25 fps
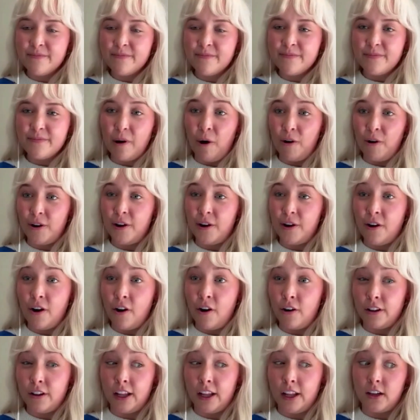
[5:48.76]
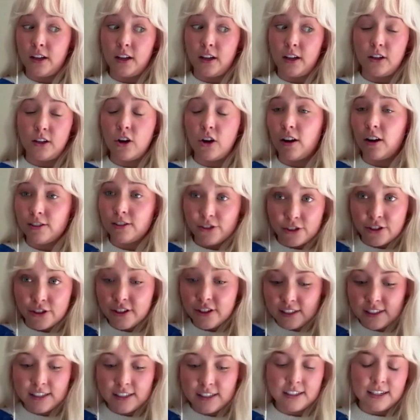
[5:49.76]
art like
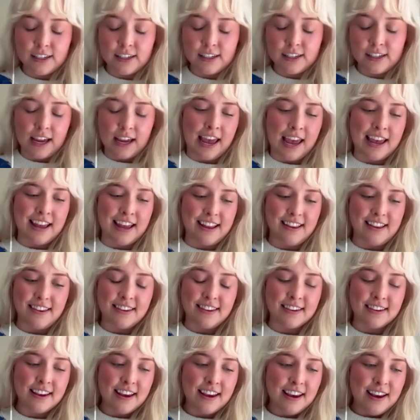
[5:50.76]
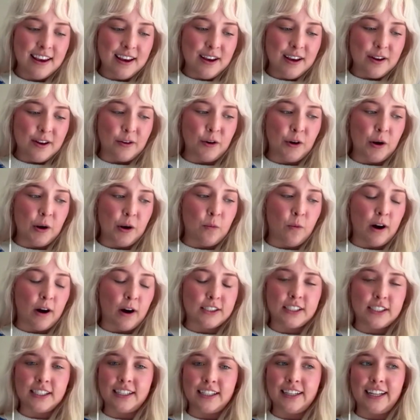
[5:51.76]
concerts, and grew up
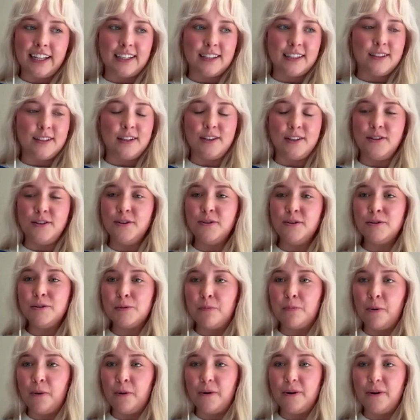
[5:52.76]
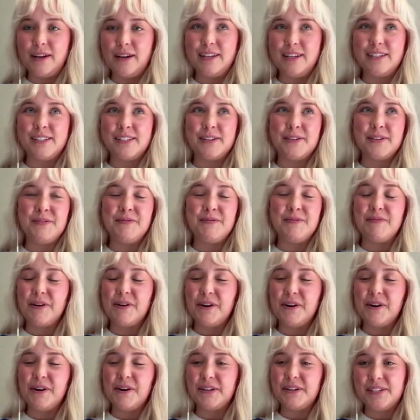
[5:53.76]
watching like the Newsboys and
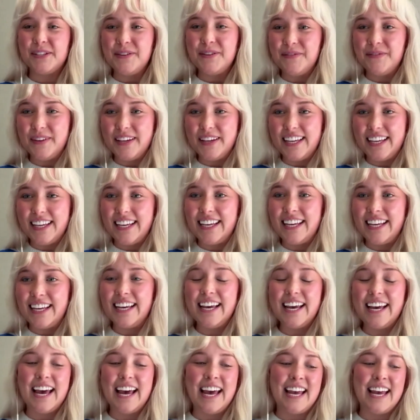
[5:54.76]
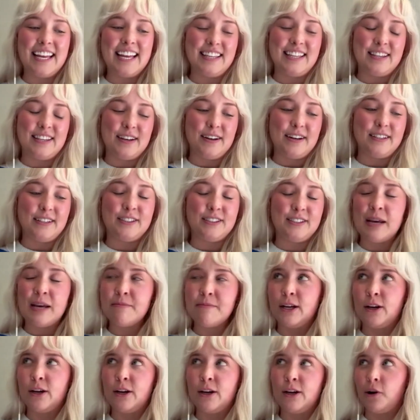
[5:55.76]
Mercy Me and
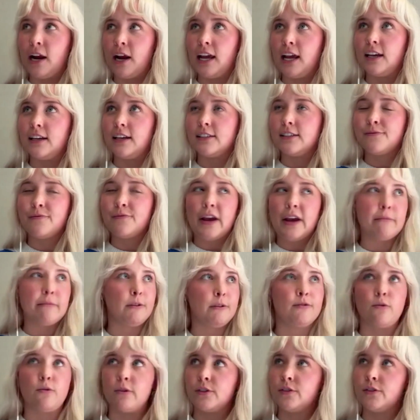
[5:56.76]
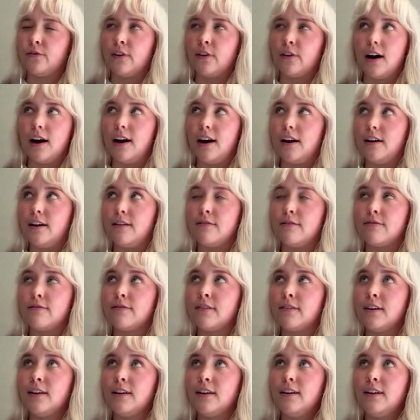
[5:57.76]
Jamie Grace, Family Force 5,
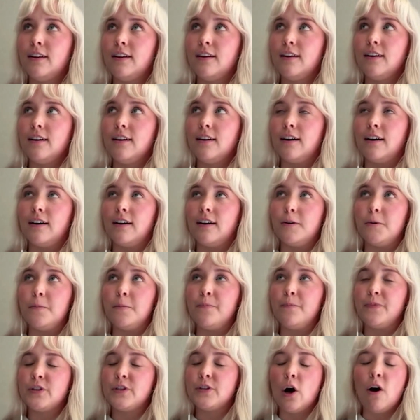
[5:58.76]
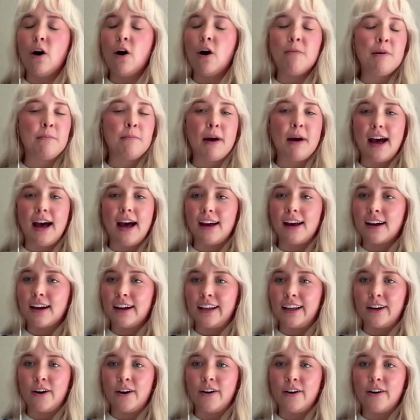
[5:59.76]
Toby Mac,
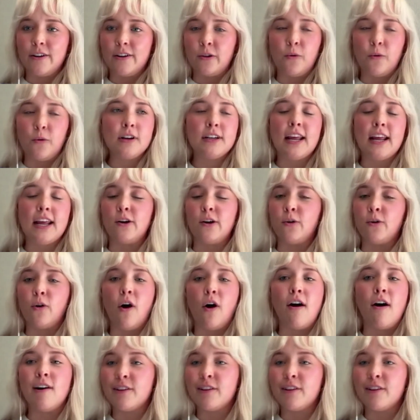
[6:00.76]
like Lauren Daigle, all